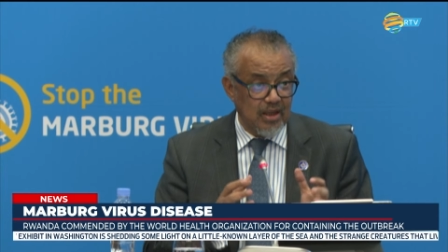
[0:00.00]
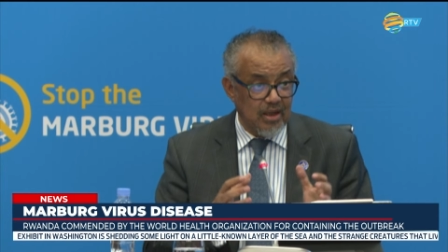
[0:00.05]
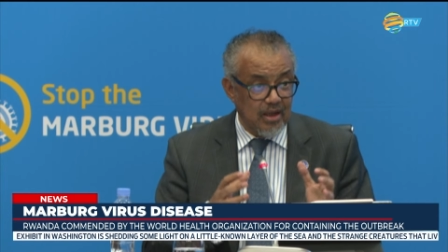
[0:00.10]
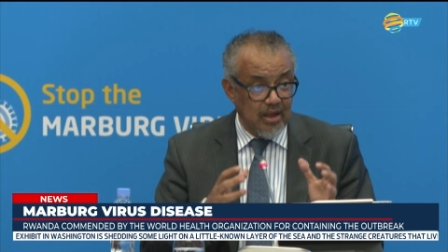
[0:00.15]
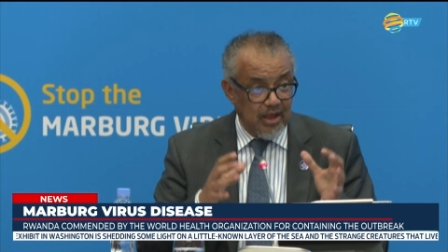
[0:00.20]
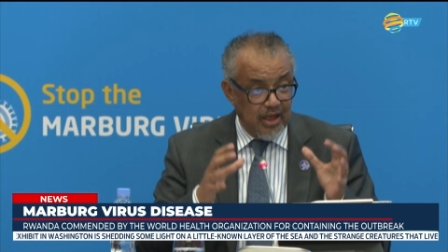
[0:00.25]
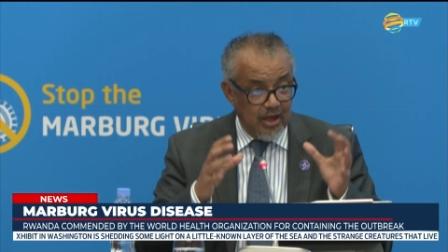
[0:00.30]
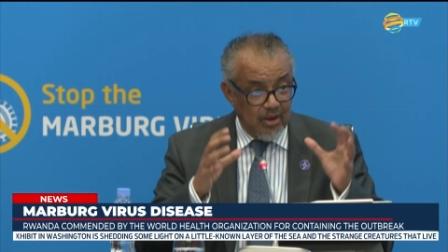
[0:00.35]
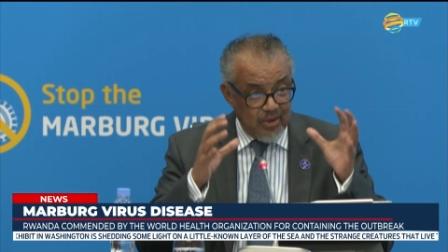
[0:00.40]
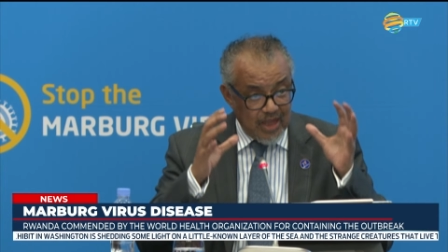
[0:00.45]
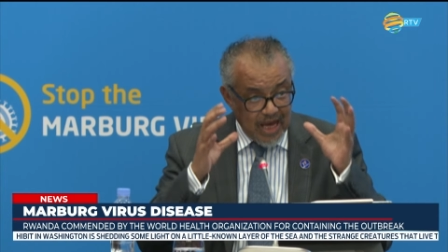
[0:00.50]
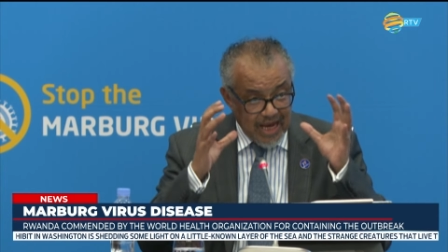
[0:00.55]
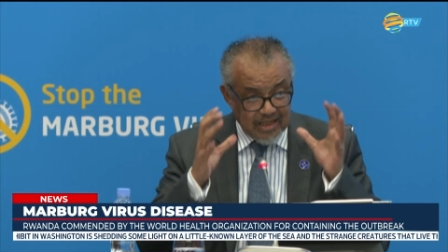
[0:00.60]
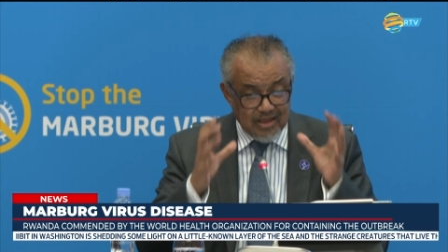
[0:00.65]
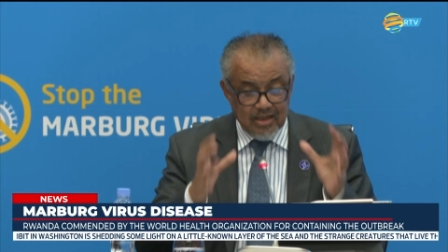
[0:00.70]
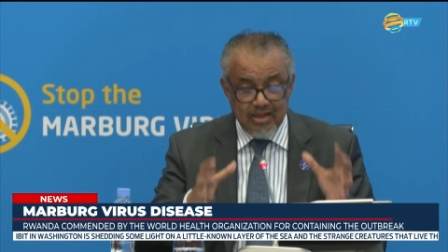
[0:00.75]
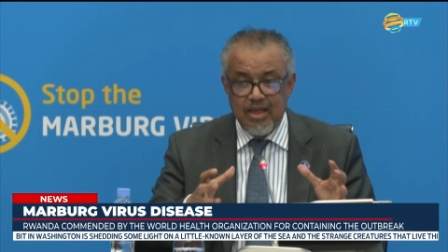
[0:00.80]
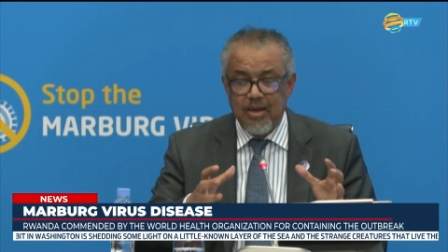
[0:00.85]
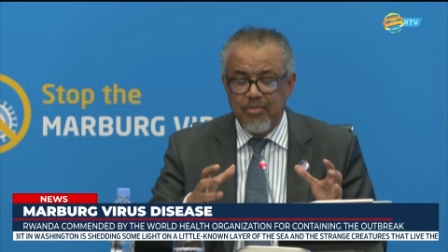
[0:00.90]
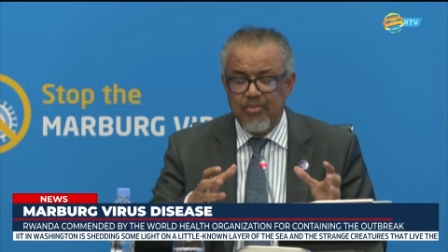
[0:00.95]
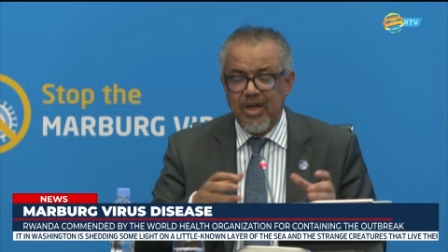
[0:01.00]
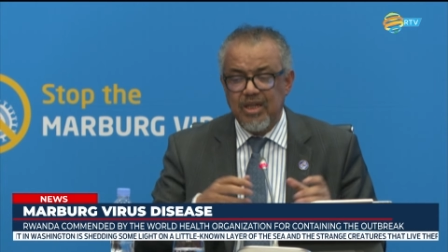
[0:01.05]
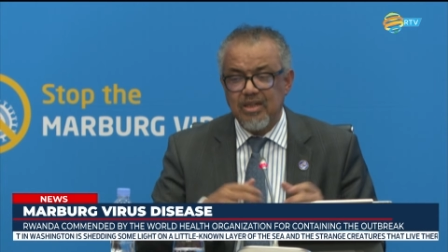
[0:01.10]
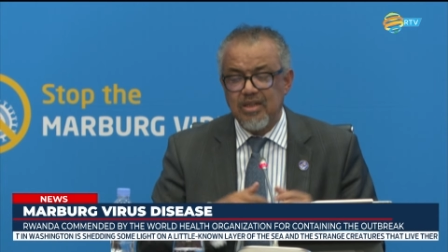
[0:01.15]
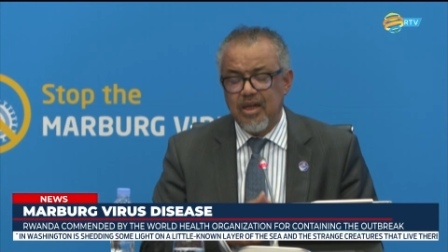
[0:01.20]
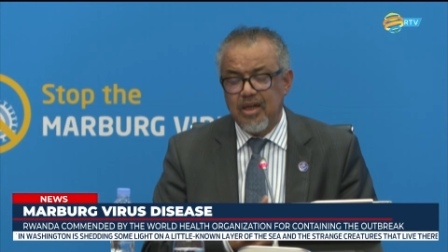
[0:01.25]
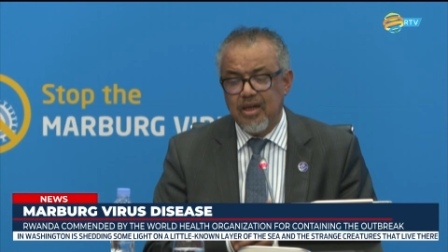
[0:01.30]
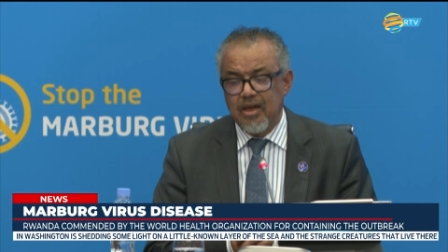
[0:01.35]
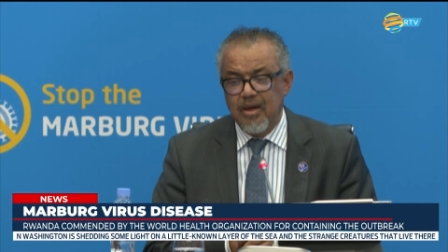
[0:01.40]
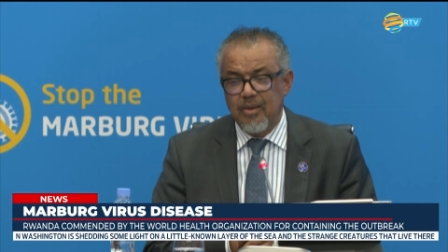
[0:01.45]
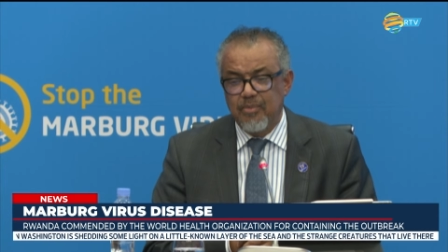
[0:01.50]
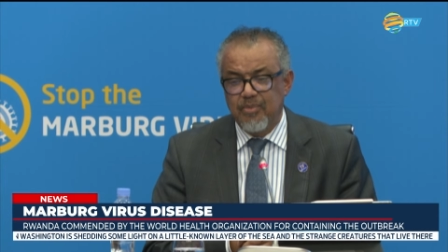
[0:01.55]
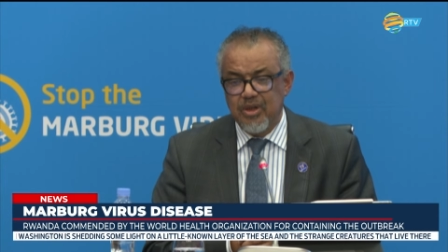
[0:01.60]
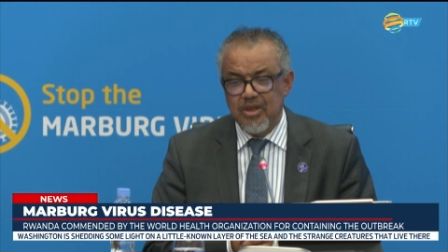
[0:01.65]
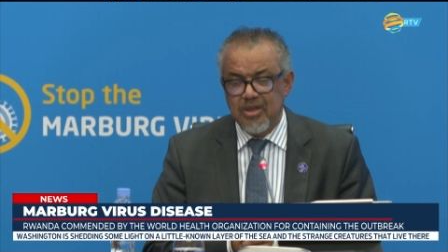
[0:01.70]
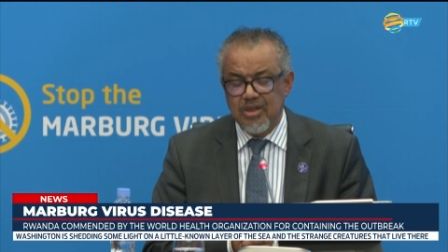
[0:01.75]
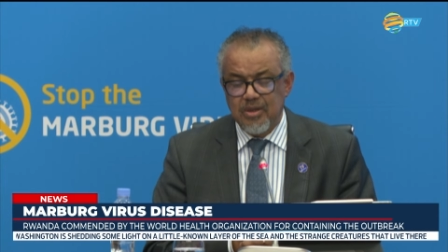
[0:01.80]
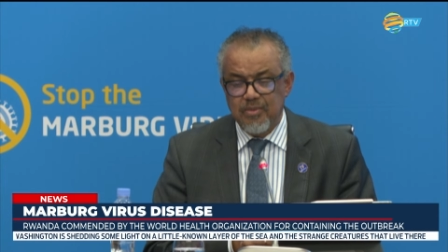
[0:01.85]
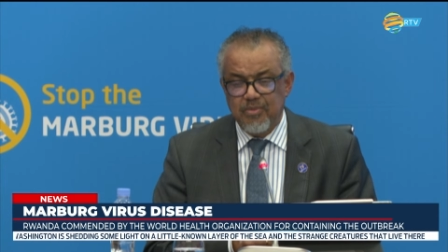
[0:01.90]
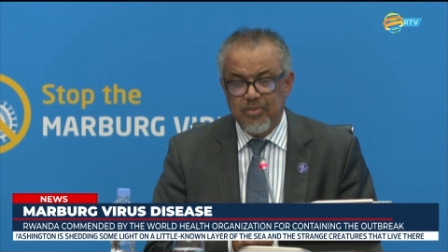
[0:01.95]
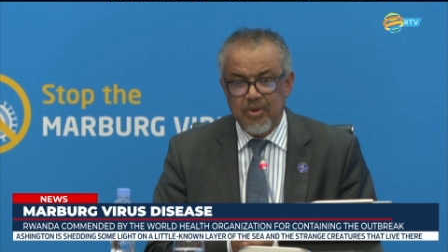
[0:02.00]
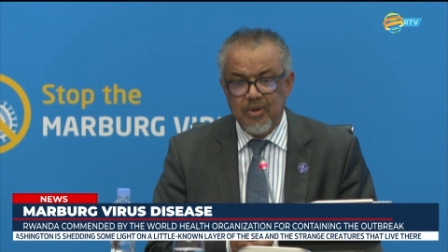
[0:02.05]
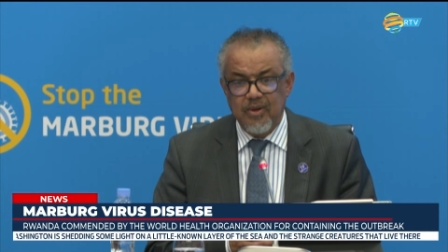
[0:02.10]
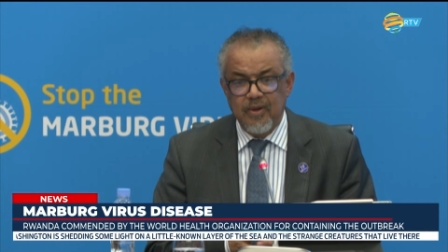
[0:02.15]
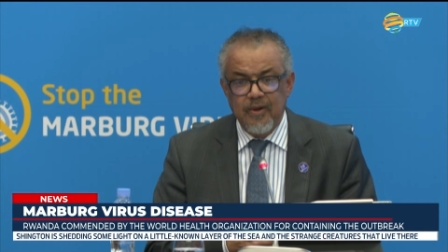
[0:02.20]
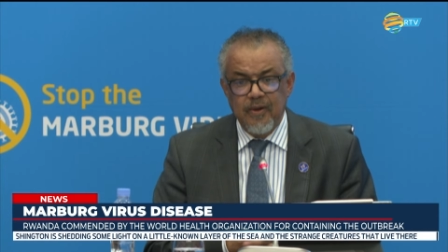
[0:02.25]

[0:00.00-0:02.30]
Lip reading: you know, that's the basic principle.